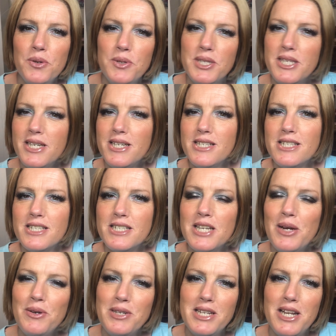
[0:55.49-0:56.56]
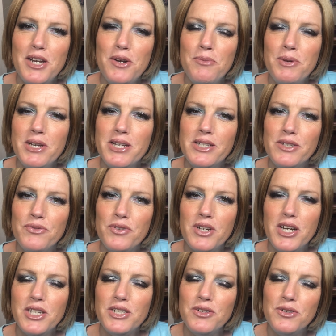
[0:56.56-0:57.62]
it's like 6 hours later because I
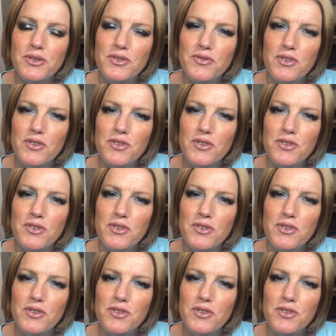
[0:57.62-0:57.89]
forgot to